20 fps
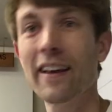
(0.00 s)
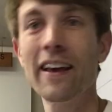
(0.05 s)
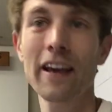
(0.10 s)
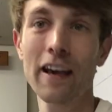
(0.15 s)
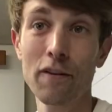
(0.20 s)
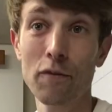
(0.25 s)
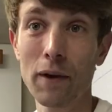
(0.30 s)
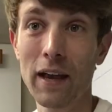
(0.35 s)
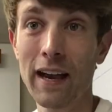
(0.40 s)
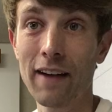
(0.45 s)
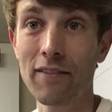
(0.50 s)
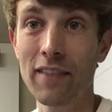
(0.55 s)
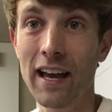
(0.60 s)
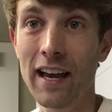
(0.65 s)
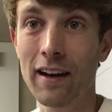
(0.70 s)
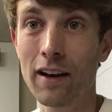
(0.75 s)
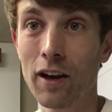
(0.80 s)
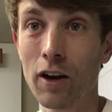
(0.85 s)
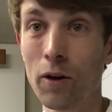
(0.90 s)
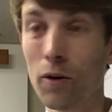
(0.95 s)
If we have
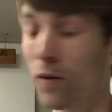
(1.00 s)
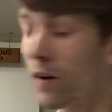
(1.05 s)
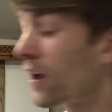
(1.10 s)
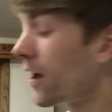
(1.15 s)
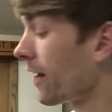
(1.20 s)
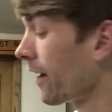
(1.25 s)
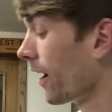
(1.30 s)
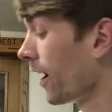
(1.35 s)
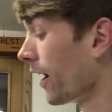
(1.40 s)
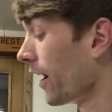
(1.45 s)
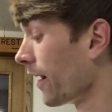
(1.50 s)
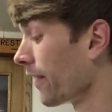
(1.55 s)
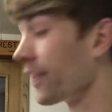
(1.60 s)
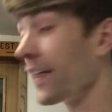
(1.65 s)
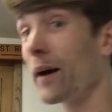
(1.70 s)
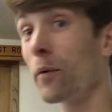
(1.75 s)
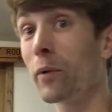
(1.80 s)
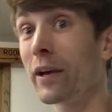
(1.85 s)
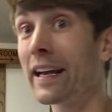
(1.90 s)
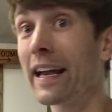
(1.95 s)
that note,
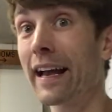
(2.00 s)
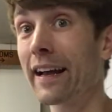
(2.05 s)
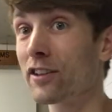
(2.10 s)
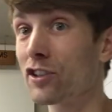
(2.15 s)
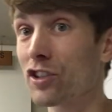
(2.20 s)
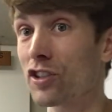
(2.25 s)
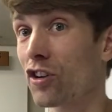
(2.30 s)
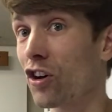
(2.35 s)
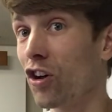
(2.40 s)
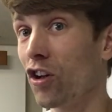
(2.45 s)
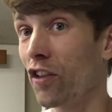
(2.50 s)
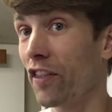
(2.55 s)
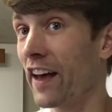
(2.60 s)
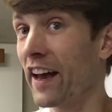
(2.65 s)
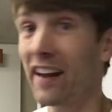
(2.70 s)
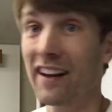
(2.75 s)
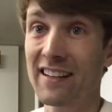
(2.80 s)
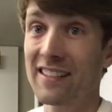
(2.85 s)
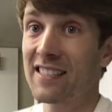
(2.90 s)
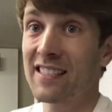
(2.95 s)
that we can't just call
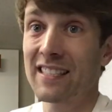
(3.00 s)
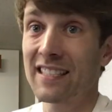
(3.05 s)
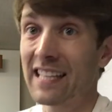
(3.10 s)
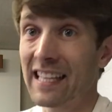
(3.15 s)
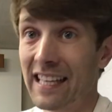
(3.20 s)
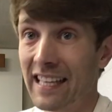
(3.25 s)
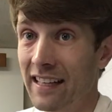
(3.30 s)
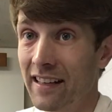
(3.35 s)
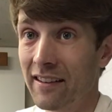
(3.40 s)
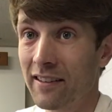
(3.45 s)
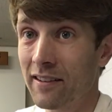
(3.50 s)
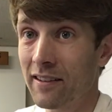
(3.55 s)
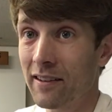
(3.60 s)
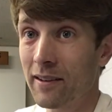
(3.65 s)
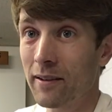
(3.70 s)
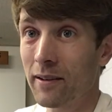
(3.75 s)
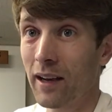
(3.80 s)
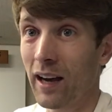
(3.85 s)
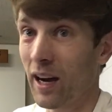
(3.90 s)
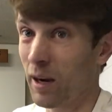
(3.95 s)
that a C,
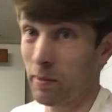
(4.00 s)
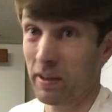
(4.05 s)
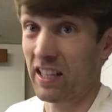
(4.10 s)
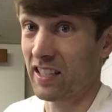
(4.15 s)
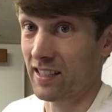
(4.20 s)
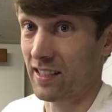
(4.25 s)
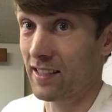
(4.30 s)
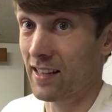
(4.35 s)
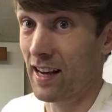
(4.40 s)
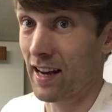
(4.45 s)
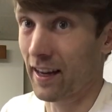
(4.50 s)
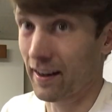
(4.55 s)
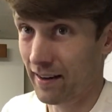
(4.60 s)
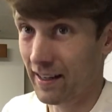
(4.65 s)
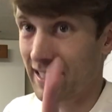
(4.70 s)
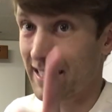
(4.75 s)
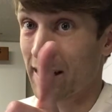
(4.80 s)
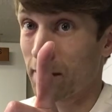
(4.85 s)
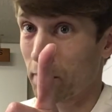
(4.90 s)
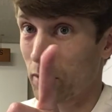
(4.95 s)
because it's not.
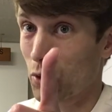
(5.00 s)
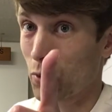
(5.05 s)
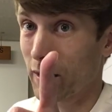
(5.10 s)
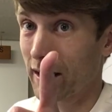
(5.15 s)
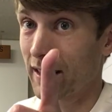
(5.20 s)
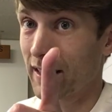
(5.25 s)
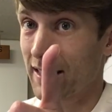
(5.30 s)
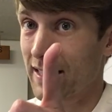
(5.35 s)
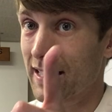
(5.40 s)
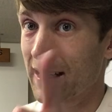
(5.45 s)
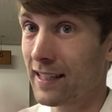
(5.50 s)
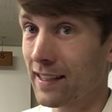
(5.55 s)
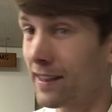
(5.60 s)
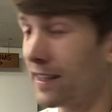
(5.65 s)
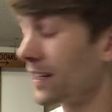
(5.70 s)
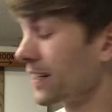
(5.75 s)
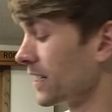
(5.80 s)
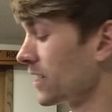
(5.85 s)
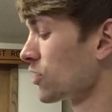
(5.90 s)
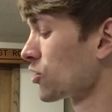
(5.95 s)
It's in between the C
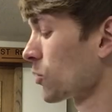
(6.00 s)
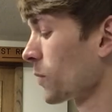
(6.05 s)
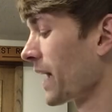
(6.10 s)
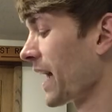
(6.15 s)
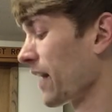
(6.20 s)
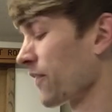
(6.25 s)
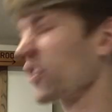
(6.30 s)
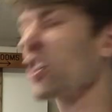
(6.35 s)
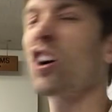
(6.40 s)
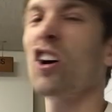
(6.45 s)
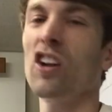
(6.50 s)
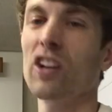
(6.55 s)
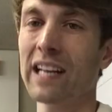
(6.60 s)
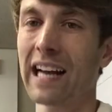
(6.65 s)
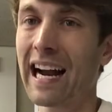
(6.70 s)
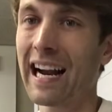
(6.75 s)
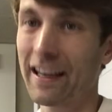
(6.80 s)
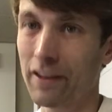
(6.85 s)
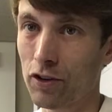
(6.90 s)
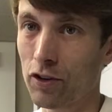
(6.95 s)
and the D, so we have to call
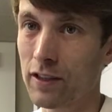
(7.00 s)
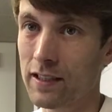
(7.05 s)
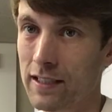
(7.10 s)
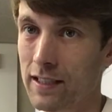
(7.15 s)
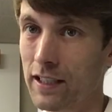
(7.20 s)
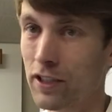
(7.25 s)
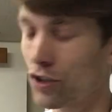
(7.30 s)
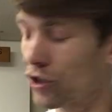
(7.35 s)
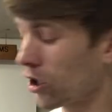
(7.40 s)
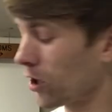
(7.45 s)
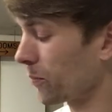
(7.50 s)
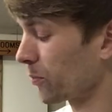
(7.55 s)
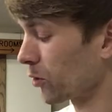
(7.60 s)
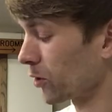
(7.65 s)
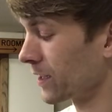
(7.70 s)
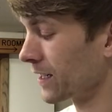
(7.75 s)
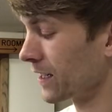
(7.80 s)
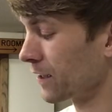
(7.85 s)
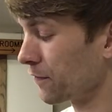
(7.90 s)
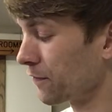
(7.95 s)
it either a C sharp
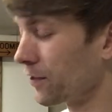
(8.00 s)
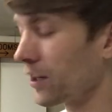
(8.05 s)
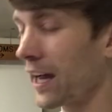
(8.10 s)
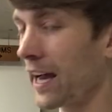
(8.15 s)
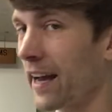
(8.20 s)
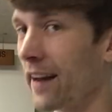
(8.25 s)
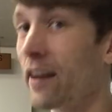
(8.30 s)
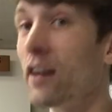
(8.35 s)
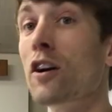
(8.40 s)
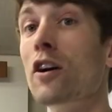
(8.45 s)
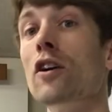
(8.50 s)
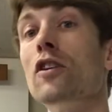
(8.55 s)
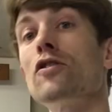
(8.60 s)
or a D flat.